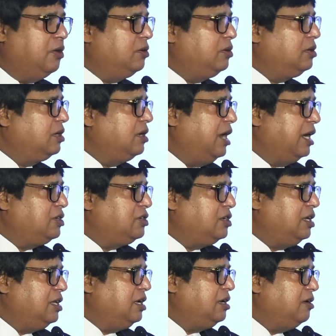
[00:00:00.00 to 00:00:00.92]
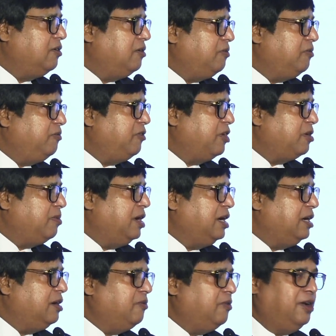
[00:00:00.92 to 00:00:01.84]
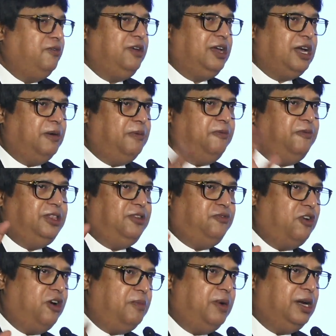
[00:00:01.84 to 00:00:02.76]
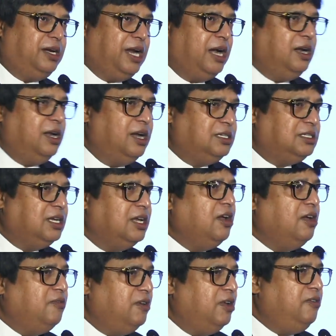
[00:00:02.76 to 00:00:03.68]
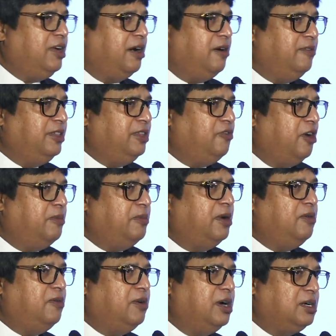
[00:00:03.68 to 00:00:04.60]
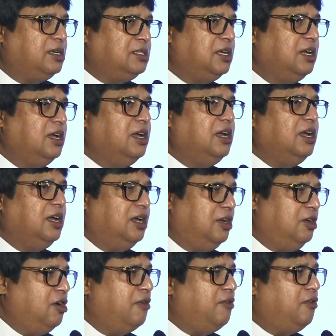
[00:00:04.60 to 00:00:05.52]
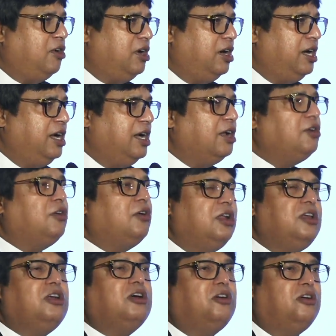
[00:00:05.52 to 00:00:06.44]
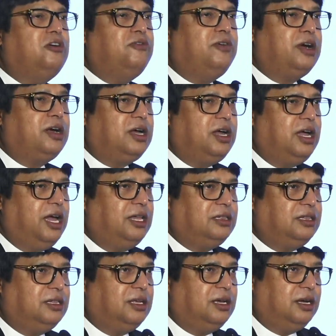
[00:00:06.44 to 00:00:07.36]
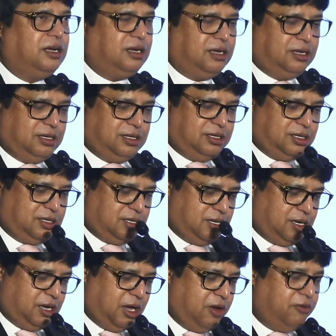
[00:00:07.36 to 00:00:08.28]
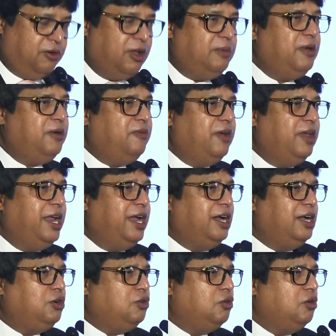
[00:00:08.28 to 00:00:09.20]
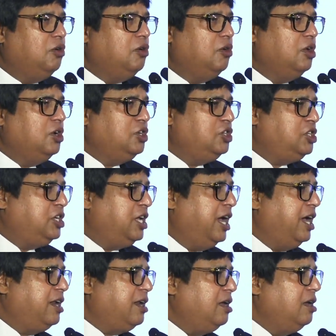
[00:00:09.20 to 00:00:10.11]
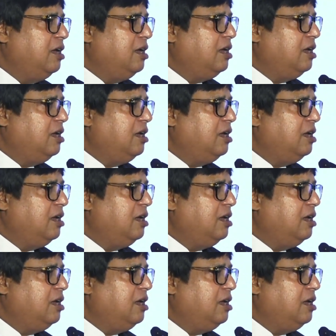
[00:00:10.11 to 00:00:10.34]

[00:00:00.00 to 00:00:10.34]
actually formally. When we come with the formal tenders, when we come with the formal works, you have already done all your homework, and we'll be willing to share